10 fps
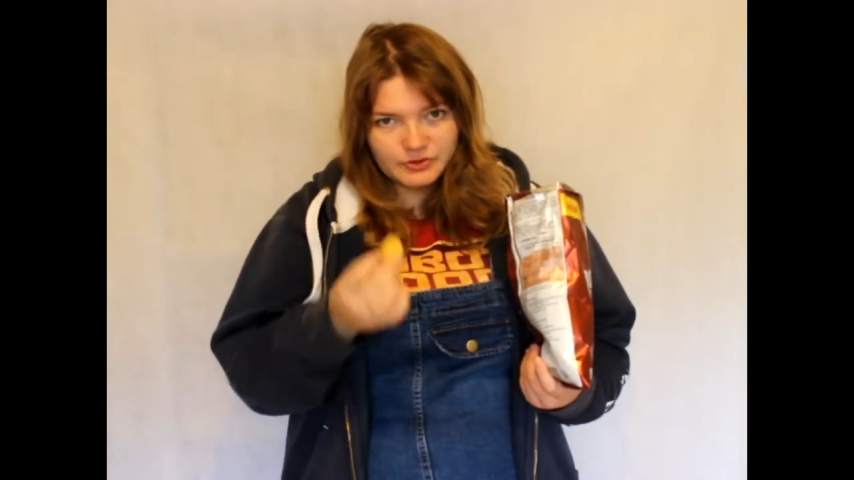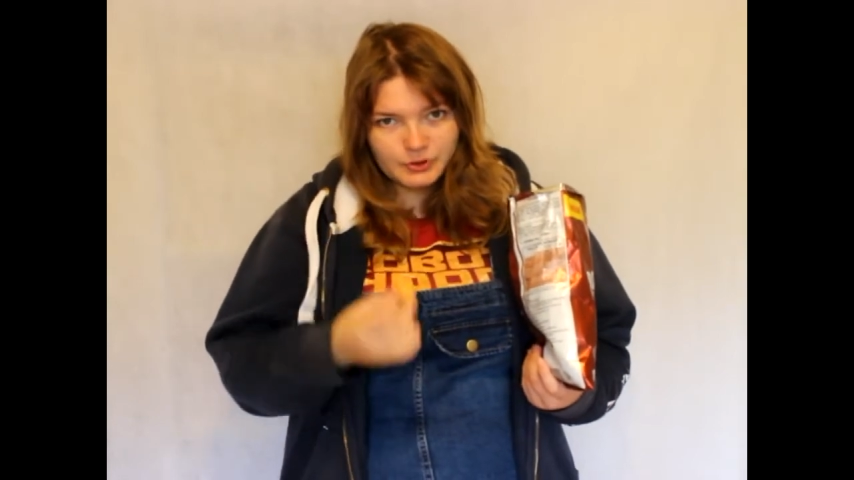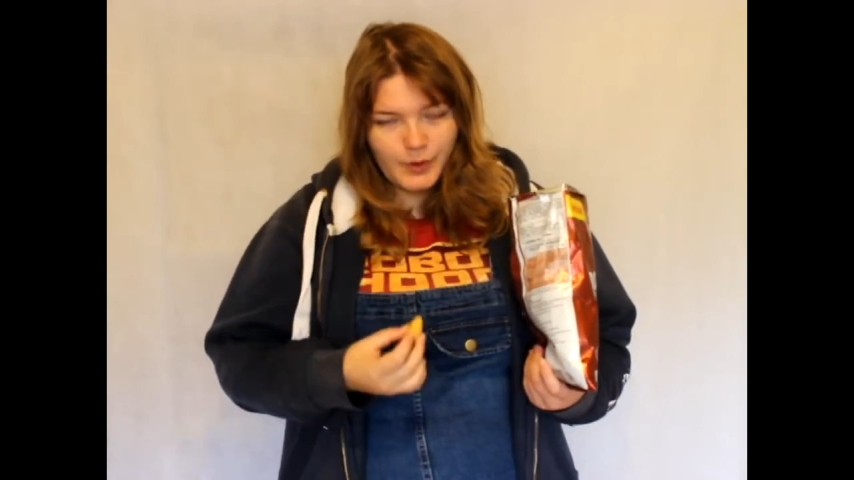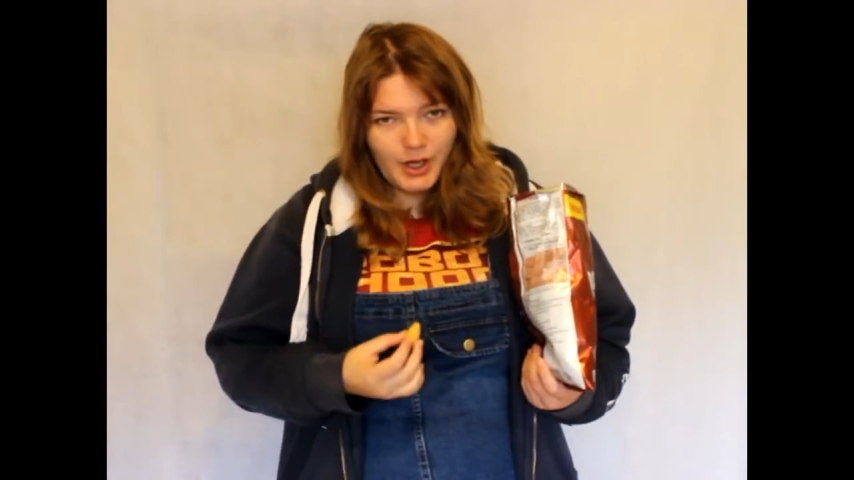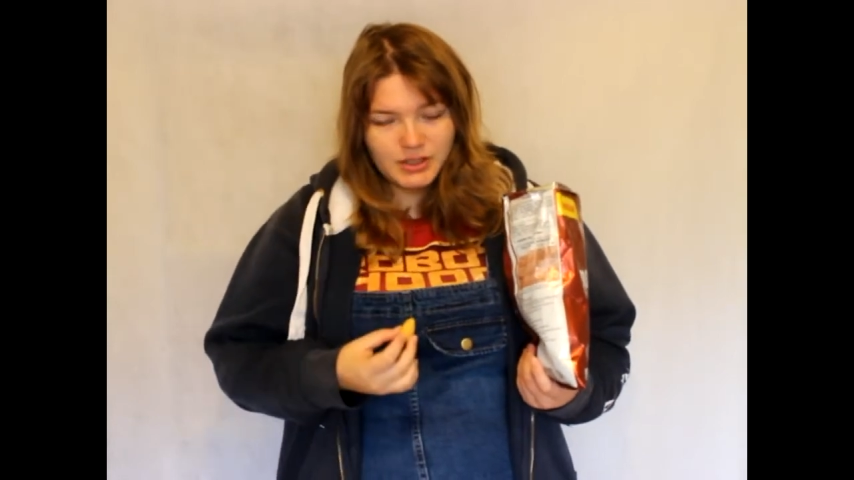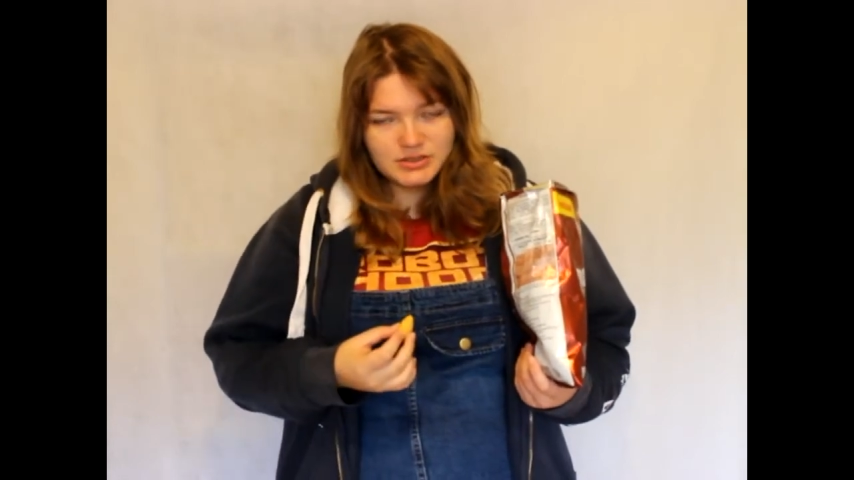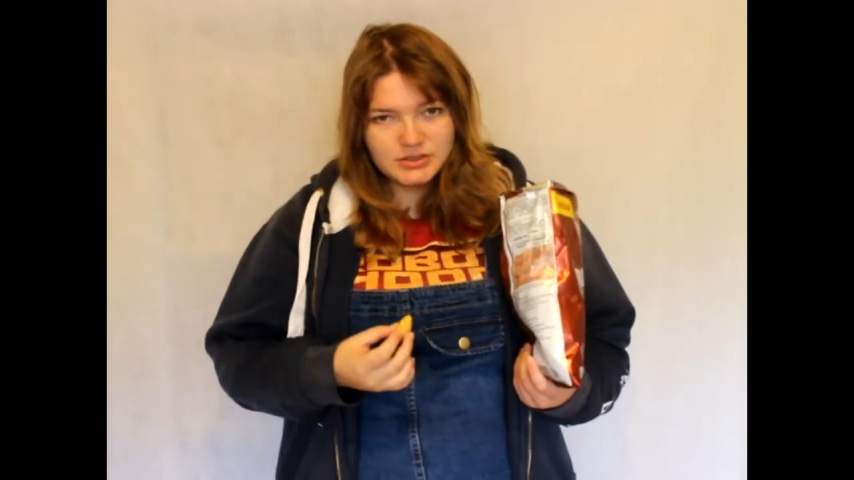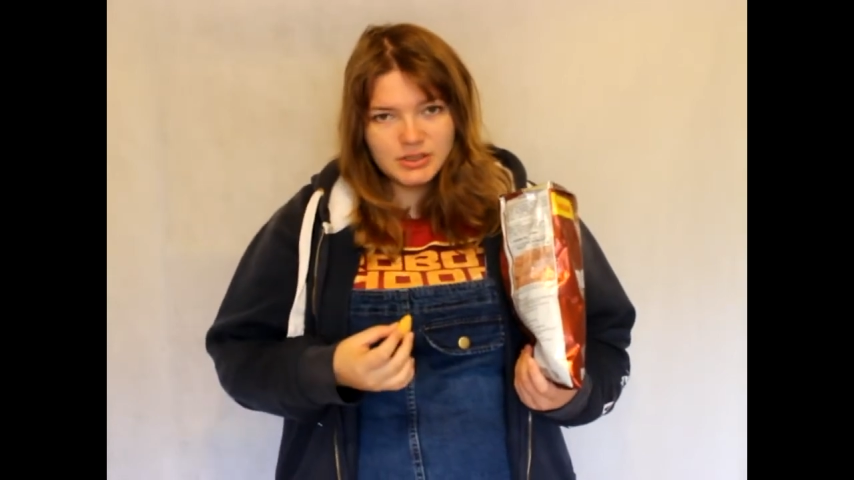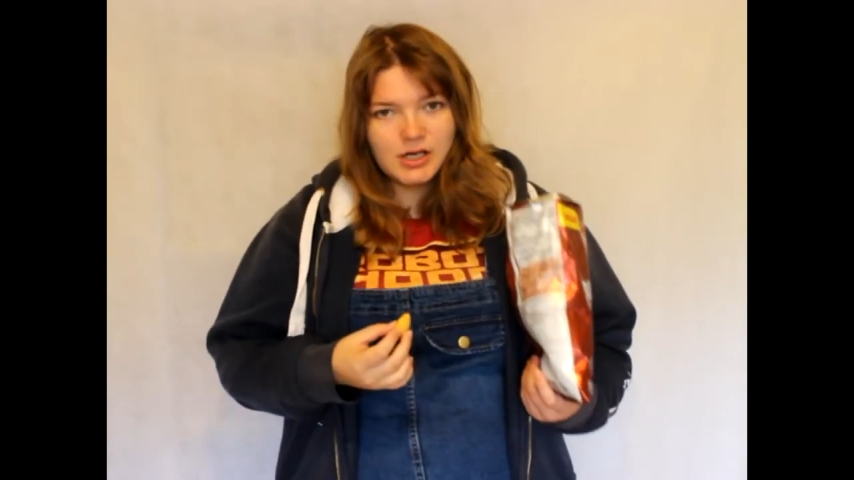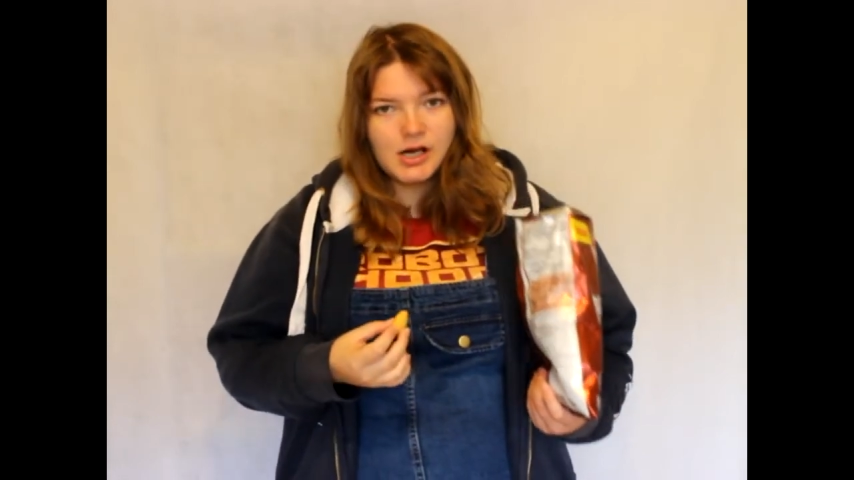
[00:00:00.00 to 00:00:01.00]
to us,
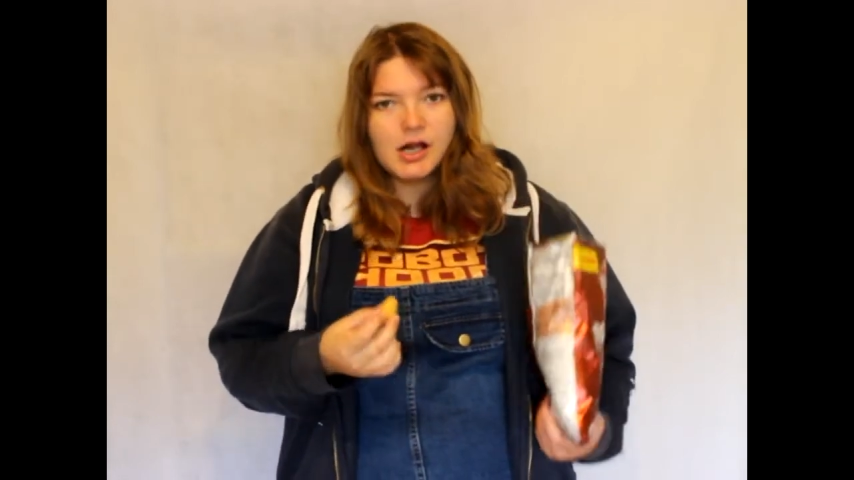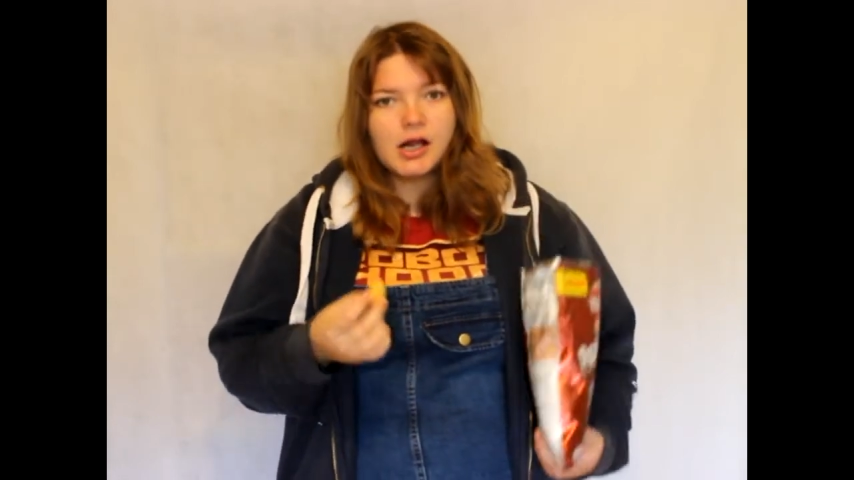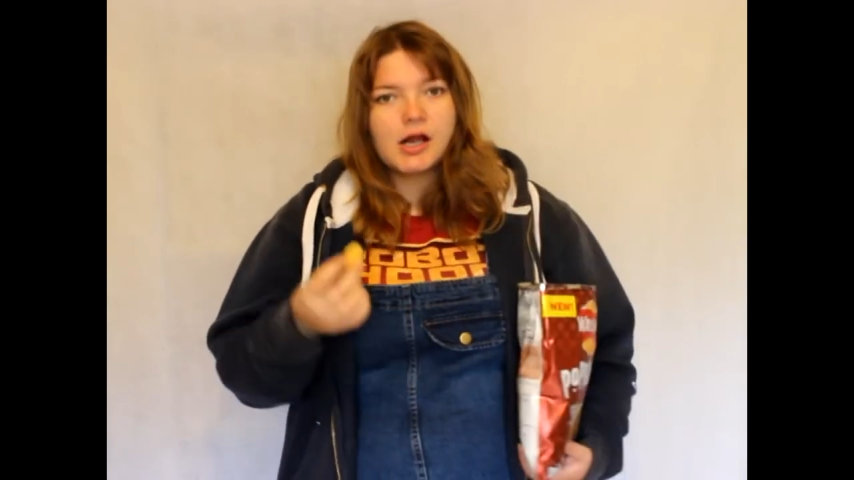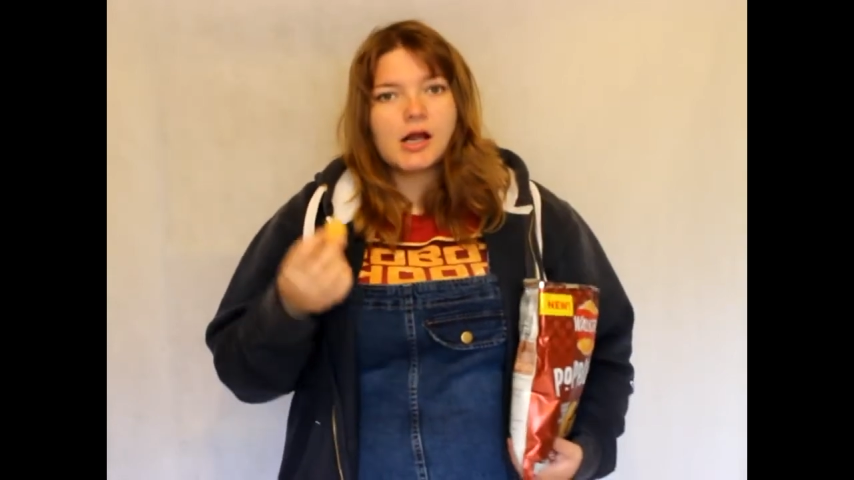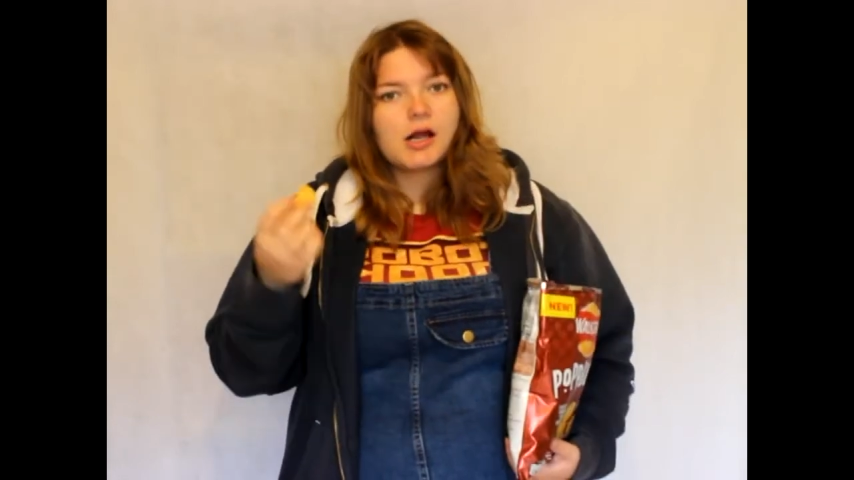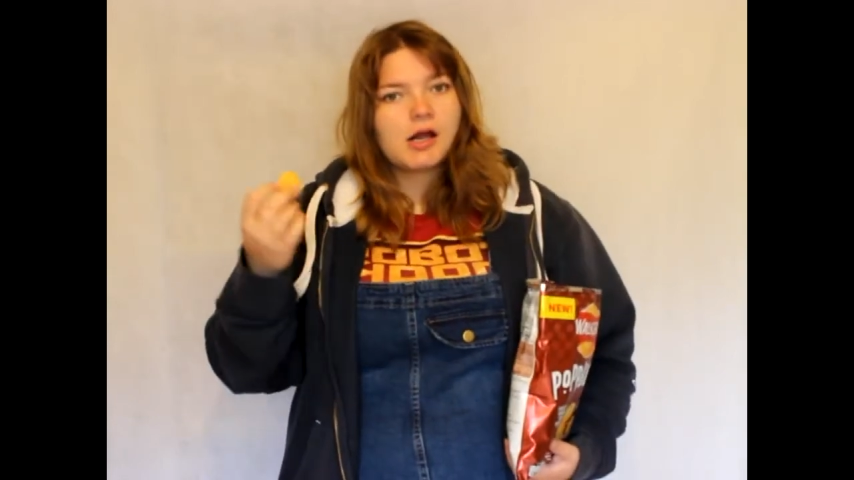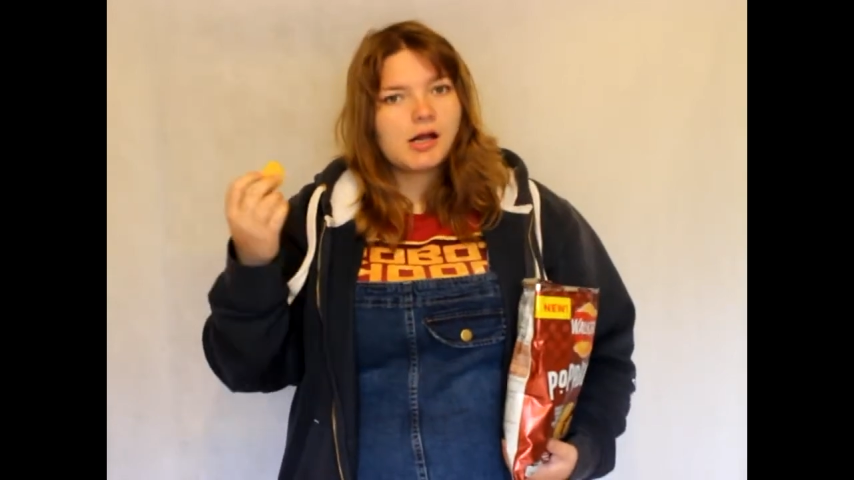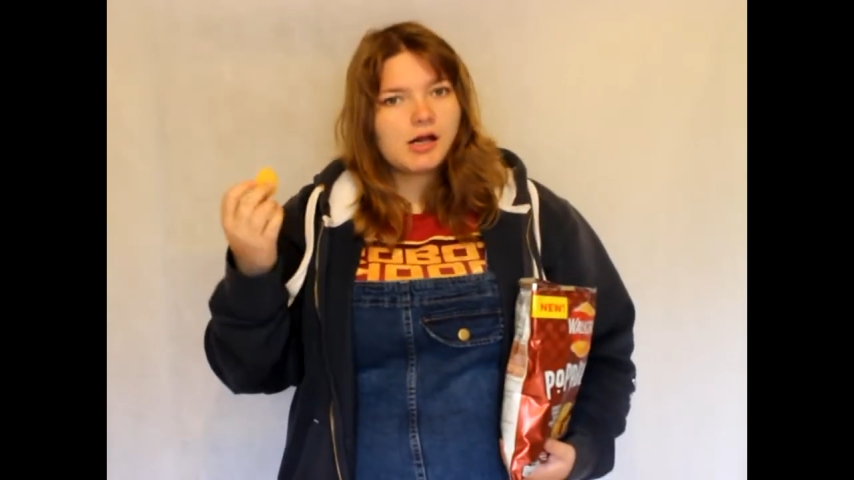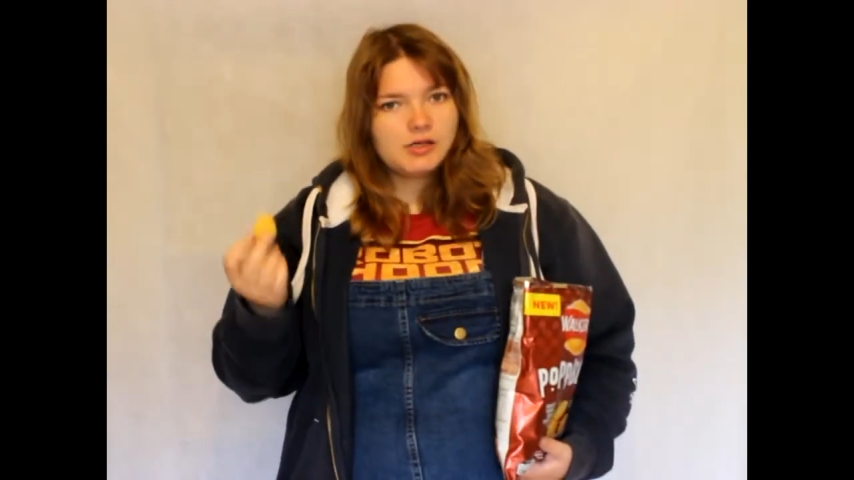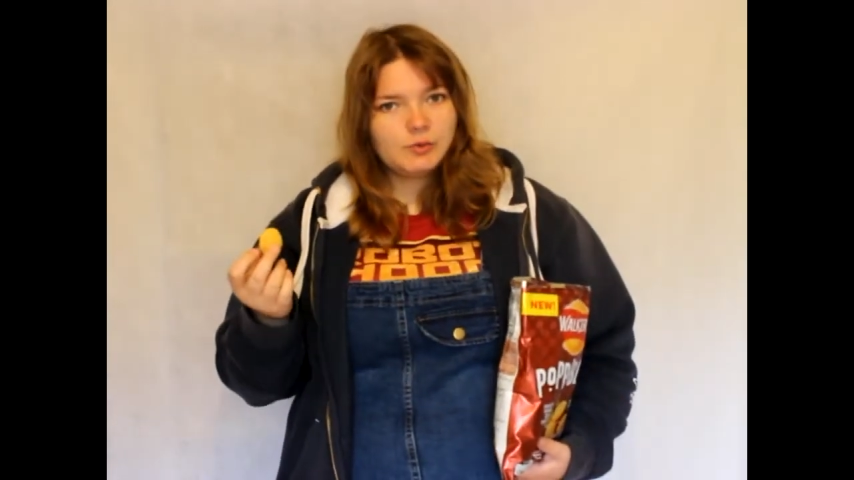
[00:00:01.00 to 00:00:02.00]

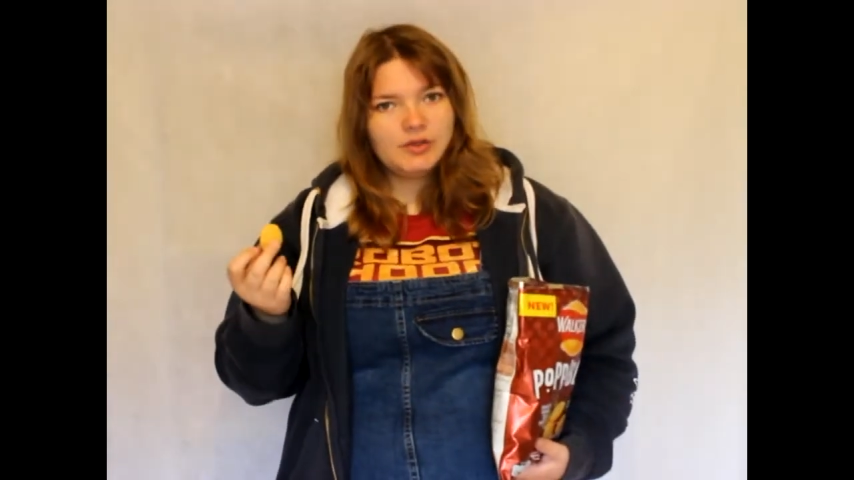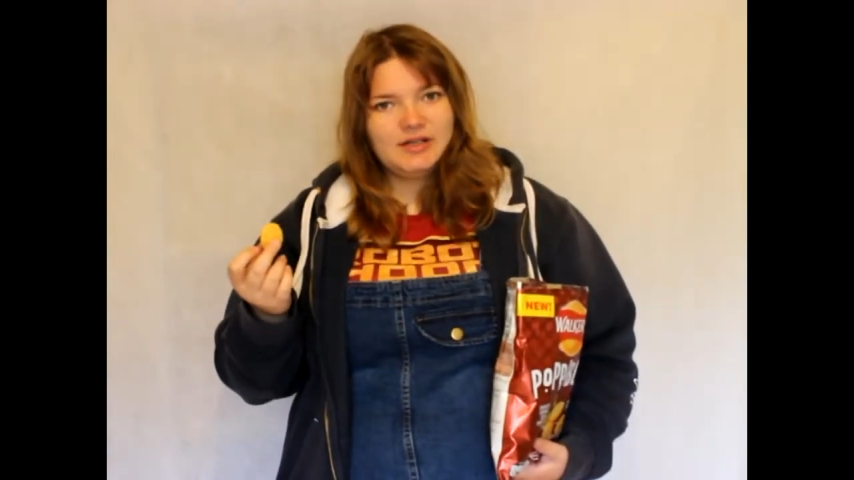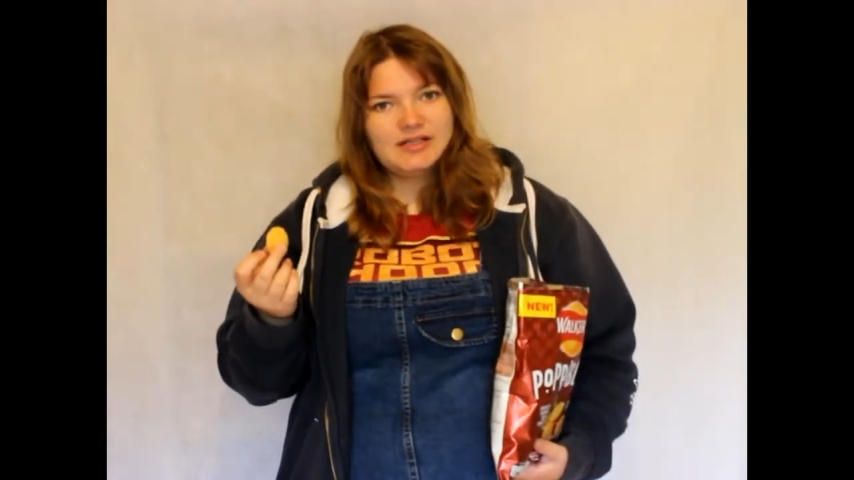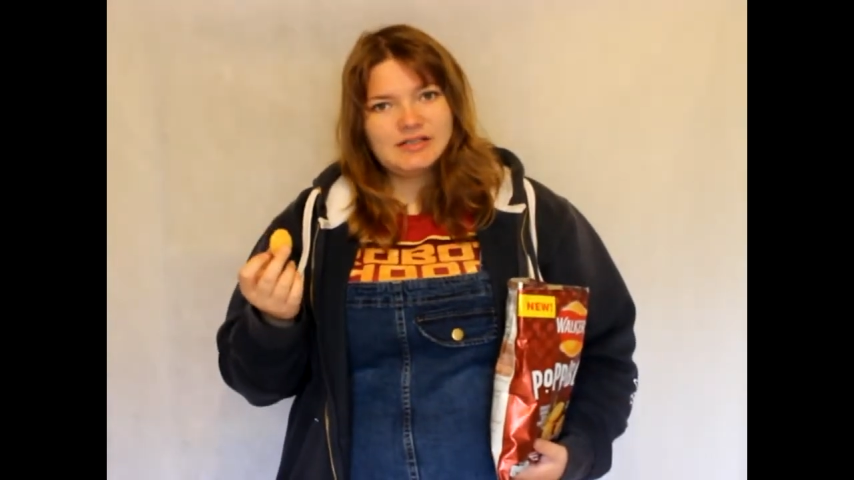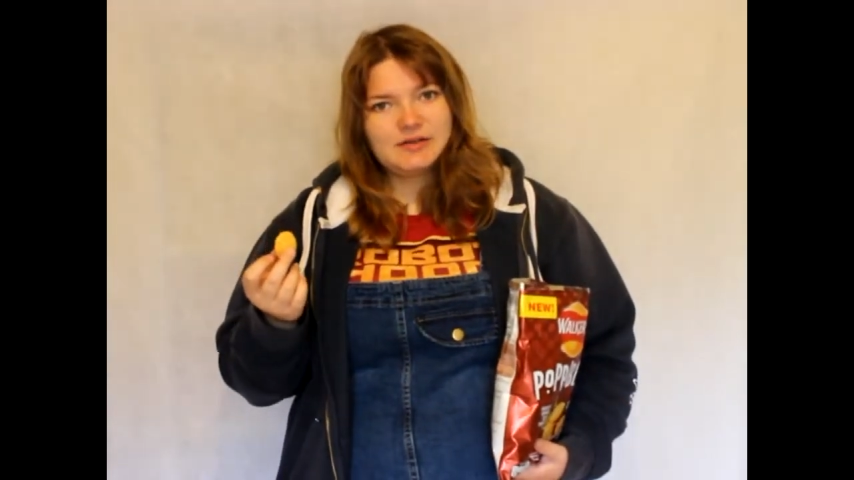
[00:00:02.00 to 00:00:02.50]
is one of these.